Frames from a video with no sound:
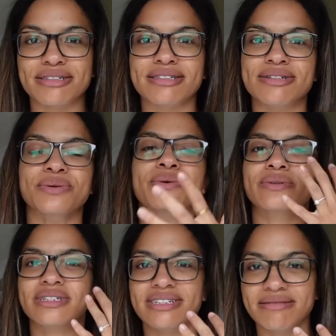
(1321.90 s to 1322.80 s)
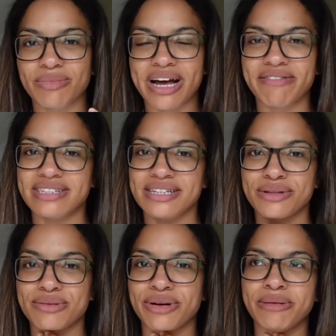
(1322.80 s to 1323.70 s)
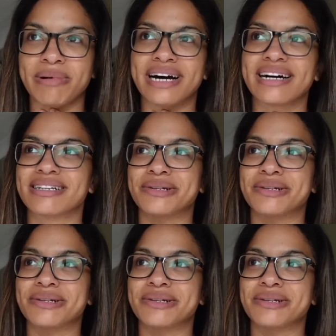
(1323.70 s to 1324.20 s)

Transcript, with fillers: snort whatever's in your throat back.